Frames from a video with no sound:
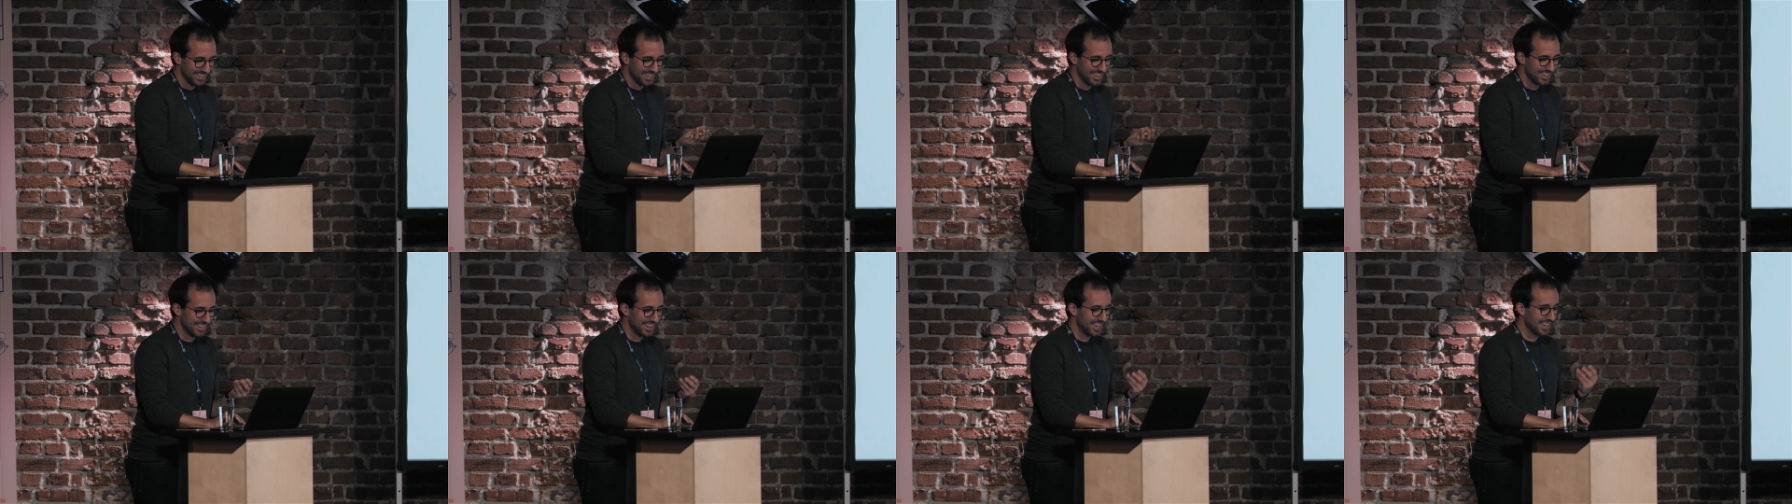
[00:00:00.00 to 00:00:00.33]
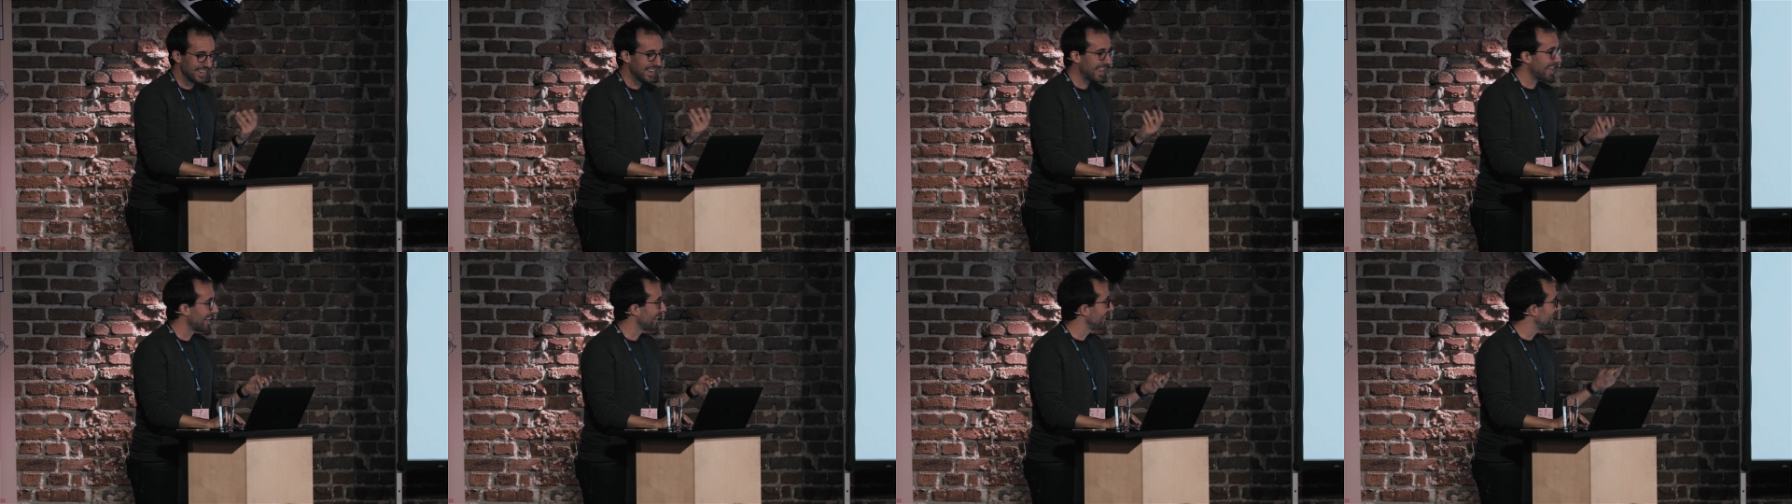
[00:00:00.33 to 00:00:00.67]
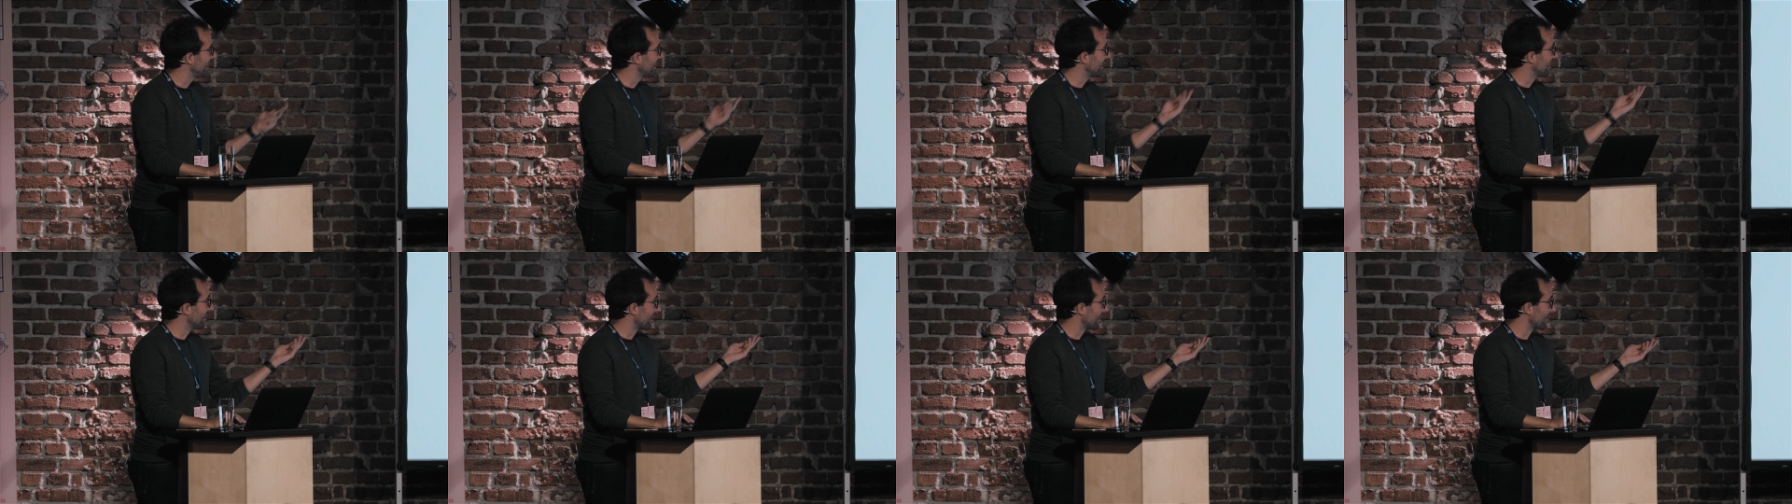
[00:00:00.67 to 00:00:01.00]
And I can add
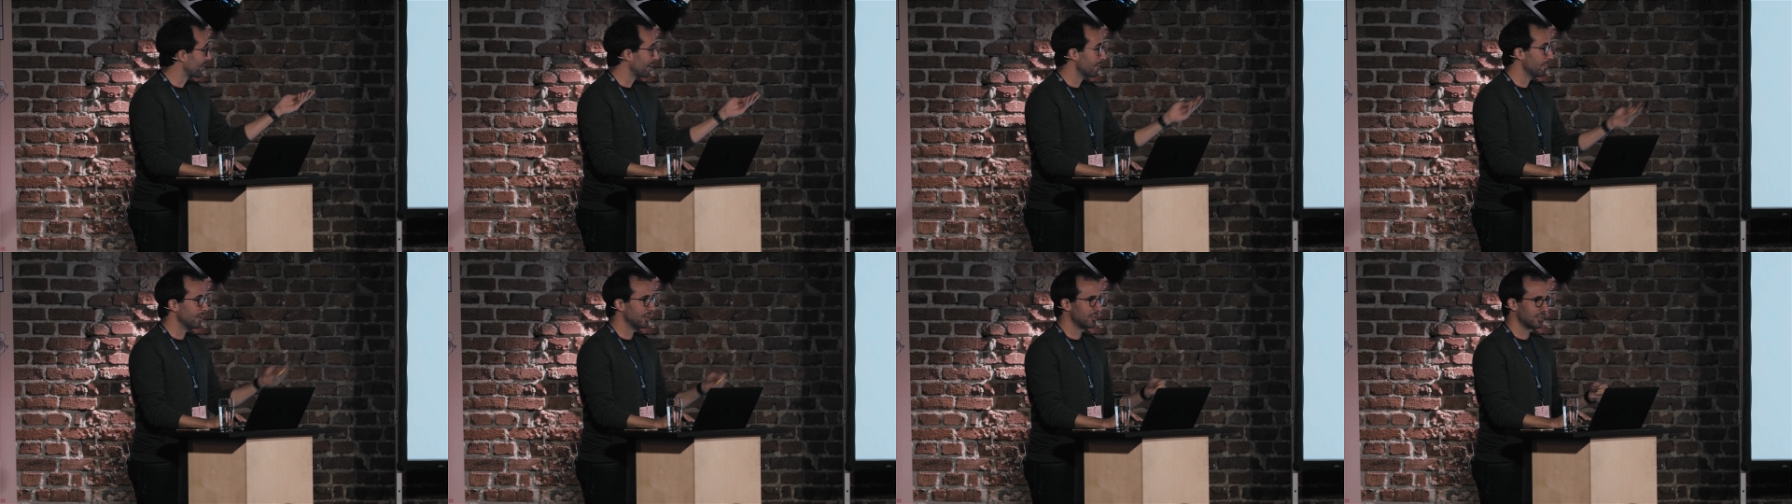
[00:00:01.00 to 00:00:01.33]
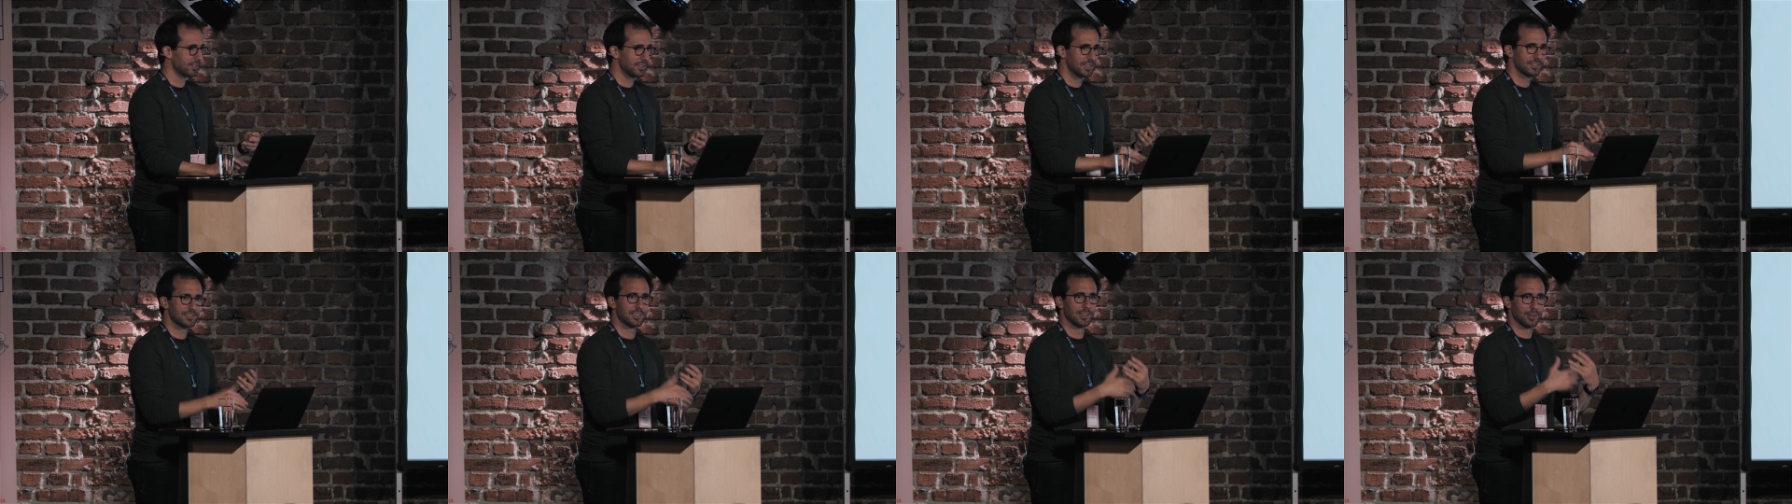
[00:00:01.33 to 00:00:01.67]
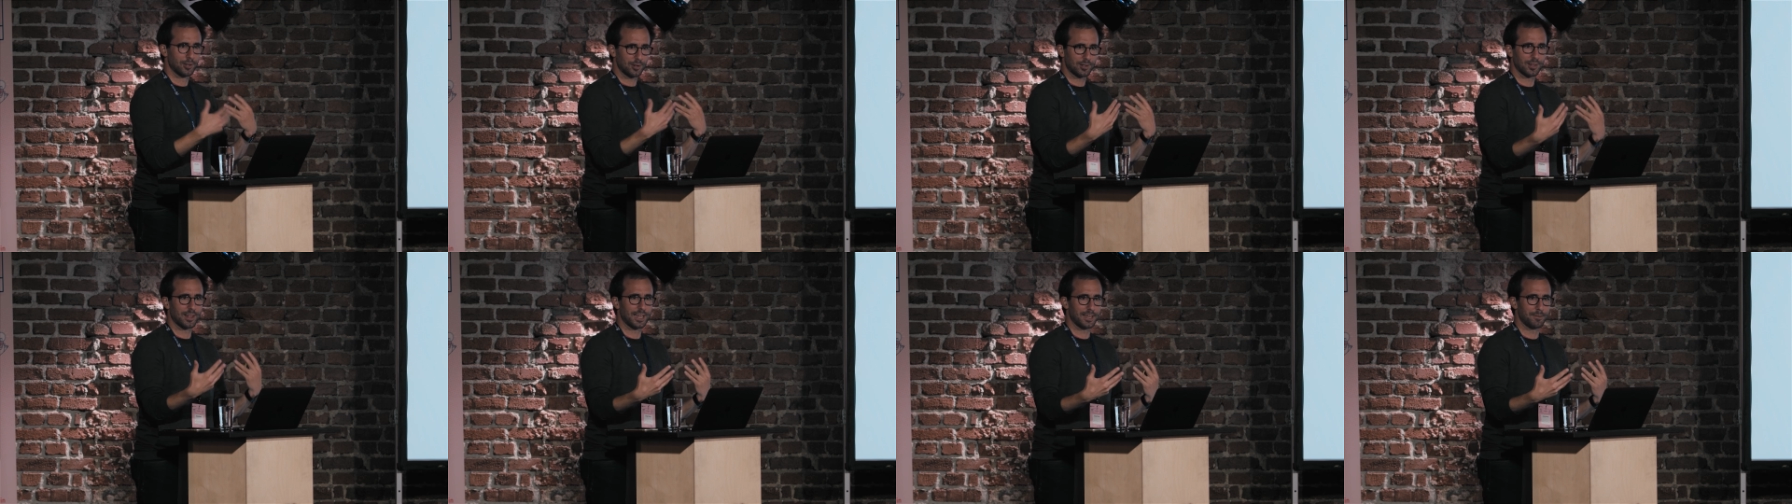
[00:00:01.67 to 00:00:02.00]
yet another image that doesn't
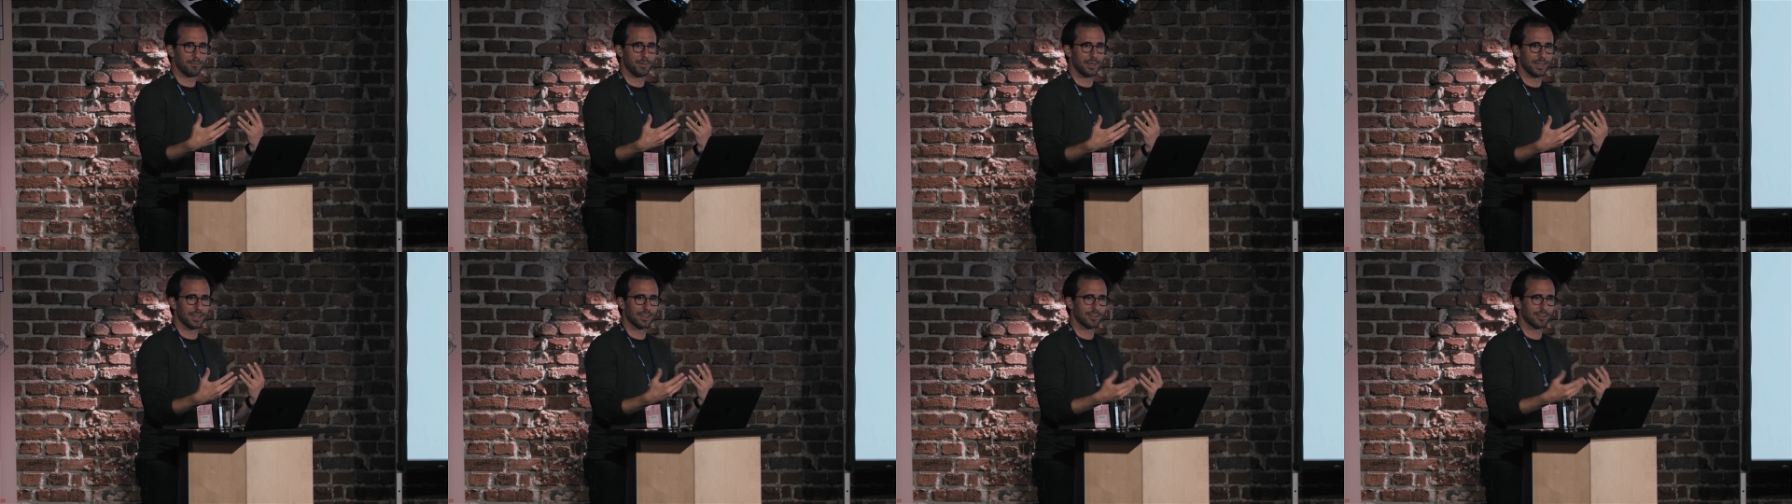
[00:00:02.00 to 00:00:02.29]
look like me.